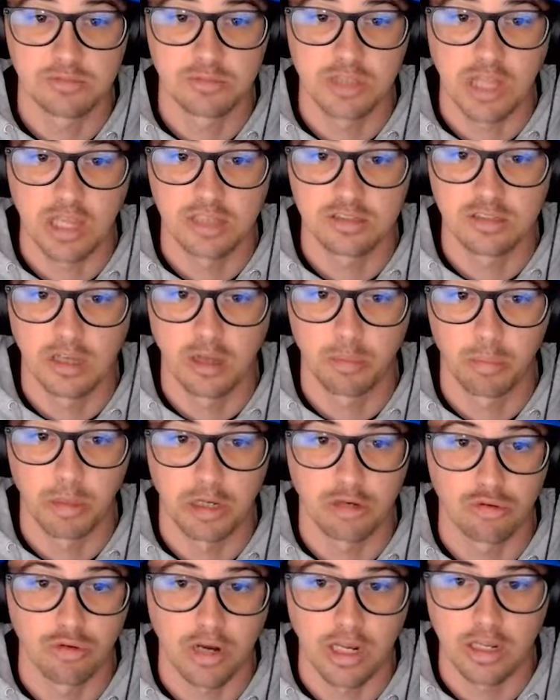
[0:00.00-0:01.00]
things up
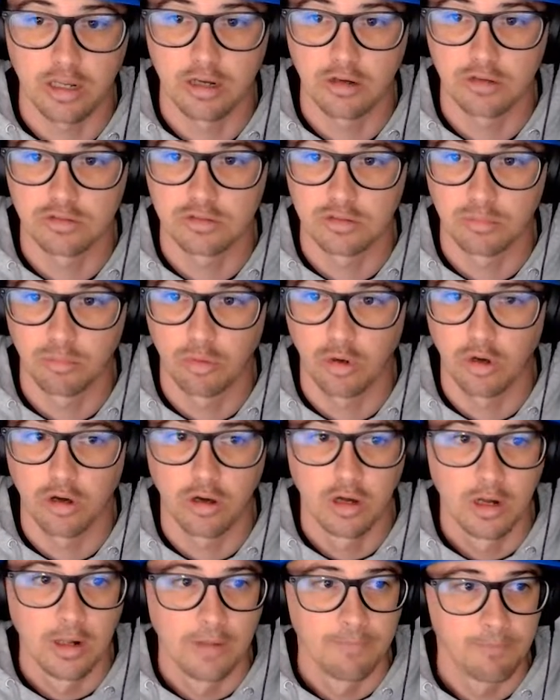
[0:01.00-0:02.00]
and create, some
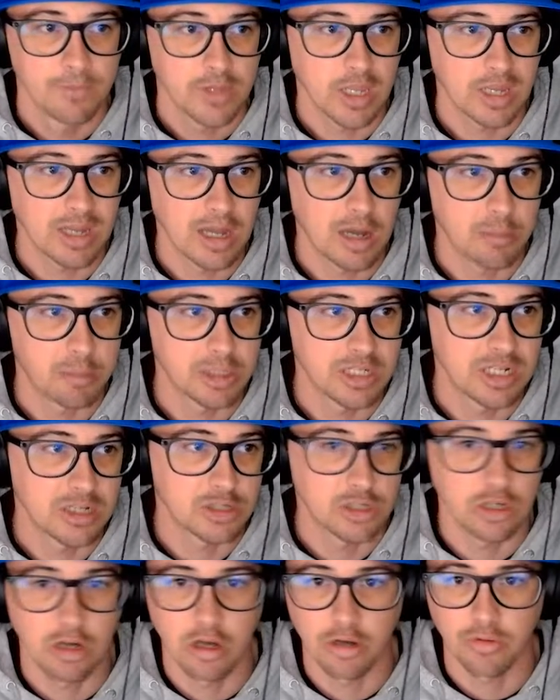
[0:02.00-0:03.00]
more
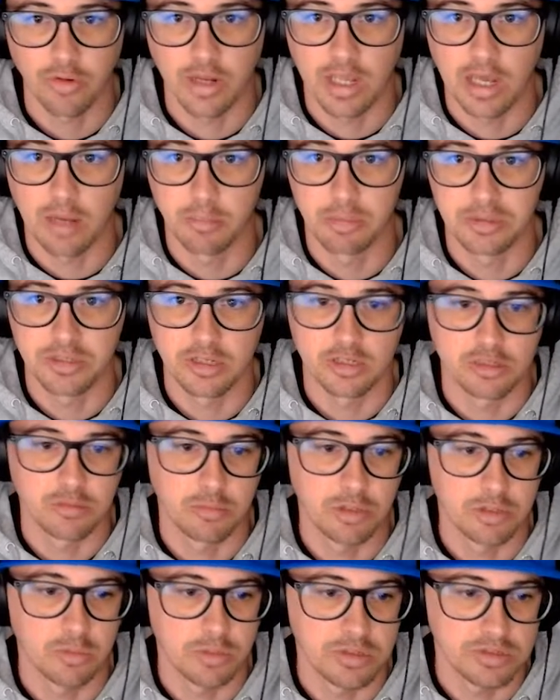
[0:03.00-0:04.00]
hungry competition
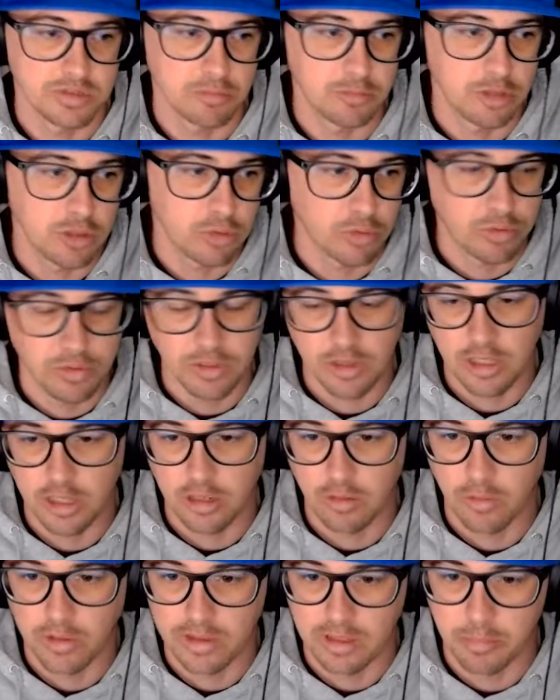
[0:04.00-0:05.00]
between some youth,
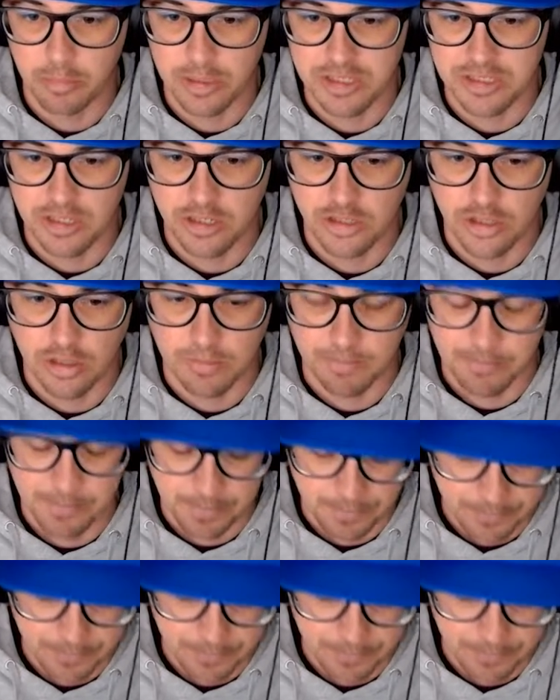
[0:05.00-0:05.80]
at the position.